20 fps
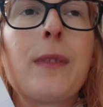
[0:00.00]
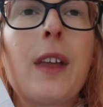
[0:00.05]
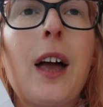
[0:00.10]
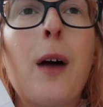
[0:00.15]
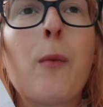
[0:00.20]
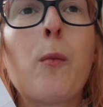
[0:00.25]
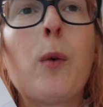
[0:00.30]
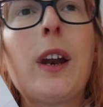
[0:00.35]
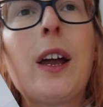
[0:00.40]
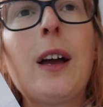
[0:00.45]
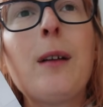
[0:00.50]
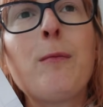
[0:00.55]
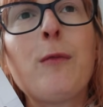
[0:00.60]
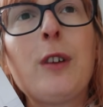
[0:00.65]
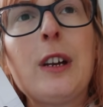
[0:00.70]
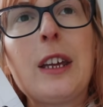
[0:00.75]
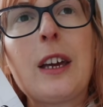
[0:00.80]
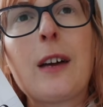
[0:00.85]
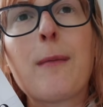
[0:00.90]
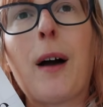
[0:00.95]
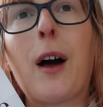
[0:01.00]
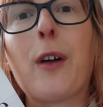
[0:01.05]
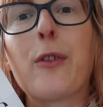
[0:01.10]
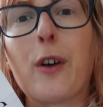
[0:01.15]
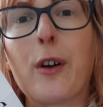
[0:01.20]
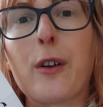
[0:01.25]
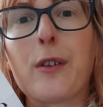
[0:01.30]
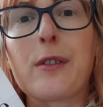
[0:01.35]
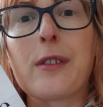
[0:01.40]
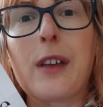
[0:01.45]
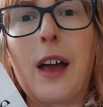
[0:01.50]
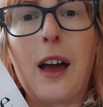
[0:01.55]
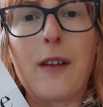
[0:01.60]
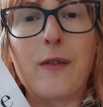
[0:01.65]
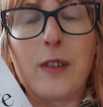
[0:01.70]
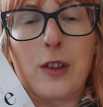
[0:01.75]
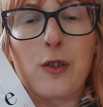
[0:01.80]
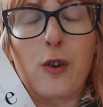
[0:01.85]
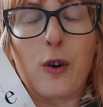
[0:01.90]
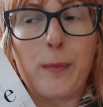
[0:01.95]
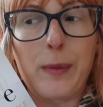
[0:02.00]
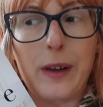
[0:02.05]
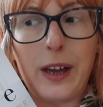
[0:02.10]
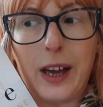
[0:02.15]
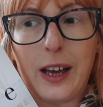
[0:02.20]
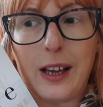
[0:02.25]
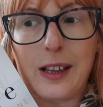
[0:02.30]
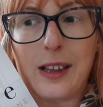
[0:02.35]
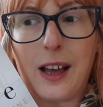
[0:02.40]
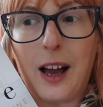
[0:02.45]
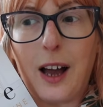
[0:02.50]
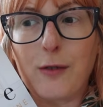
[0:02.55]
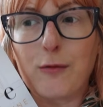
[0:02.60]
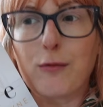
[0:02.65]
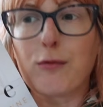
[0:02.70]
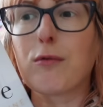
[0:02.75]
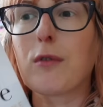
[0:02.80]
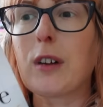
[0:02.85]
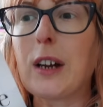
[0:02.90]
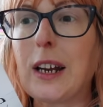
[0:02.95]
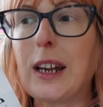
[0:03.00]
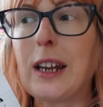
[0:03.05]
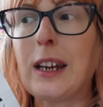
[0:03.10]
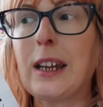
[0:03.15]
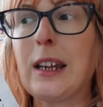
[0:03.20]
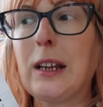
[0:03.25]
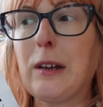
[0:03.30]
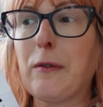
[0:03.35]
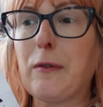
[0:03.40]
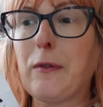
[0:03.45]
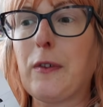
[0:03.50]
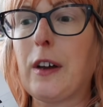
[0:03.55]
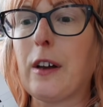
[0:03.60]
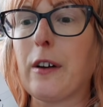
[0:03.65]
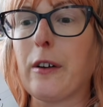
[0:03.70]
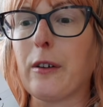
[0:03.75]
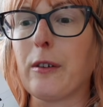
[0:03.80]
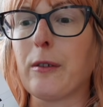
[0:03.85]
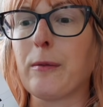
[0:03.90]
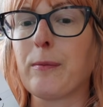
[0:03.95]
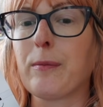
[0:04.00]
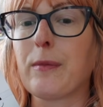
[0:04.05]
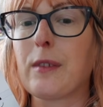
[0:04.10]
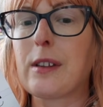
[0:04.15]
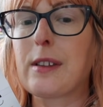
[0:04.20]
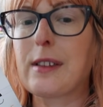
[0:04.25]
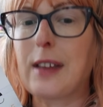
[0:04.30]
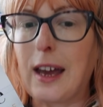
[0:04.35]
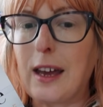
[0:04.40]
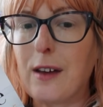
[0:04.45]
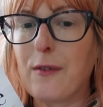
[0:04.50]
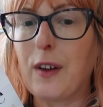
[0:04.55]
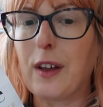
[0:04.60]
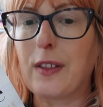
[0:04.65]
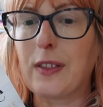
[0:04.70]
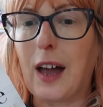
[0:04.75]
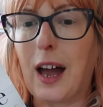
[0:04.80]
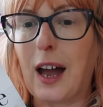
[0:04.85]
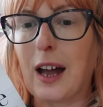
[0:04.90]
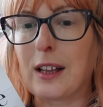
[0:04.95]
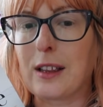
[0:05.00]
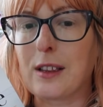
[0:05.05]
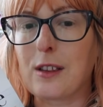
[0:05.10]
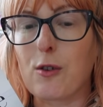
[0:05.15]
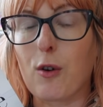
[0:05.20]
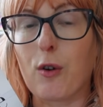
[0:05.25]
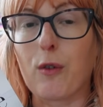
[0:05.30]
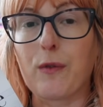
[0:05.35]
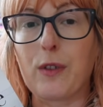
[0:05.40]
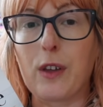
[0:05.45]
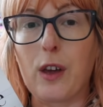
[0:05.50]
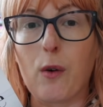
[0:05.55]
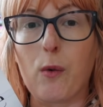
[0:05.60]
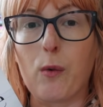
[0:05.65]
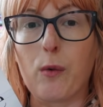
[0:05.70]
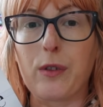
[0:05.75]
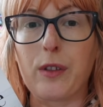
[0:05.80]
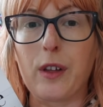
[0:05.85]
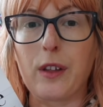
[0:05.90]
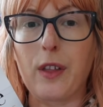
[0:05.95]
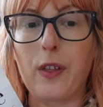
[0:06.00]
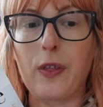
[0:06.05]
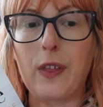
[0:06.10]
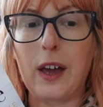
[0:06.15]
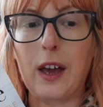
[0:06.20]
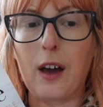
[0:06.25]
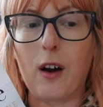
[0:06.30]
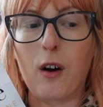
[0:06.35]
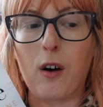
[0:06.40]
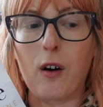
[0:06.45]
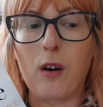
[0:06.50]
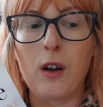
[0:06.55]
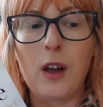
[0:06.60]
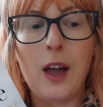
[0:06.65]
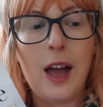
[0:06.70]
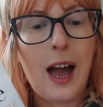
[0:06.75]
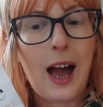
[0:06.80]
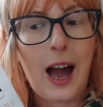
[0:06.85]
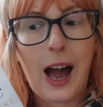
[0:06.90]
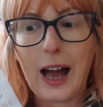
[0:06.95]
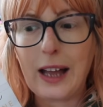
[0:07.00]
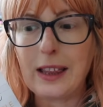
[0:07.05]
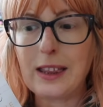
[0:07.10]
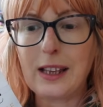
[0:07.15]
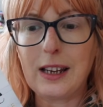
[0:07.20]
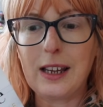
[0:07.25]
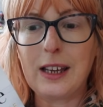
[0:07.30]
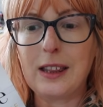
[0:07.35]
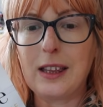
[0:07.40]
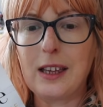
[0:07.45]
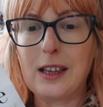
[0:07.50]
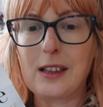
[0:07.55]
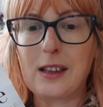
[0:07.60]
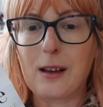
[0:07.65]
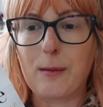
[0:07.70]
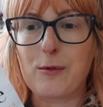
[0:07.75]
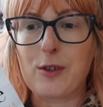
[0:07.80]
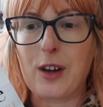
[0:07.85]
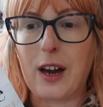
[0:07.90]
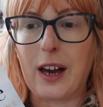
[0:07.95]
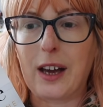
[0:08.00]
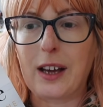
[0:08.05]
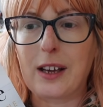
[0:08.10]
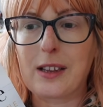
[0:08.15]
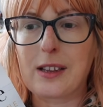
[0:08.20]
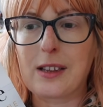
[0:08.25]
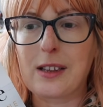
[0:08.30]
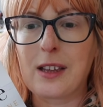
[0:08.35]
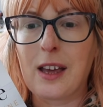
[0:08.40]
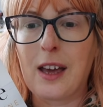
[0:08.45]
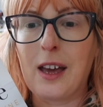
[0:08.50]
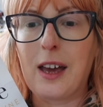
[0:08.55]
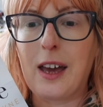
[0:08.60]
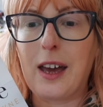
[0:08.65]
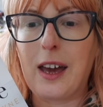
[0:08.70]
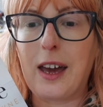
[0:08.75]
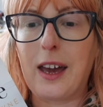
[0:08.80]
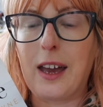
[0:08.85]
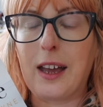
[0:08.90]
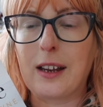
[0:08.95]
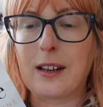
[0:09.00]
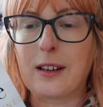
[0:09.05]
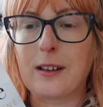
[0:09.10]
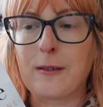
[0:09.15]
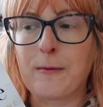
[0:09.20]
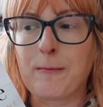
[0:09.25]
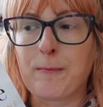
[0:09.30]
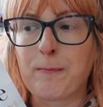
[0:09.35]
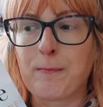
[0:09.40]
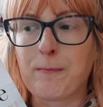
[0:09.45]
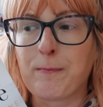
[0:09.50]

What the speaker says: And when I'm reading about those heavy topics, I really need to feel safe in the hands of the author, that they are handling these subjects in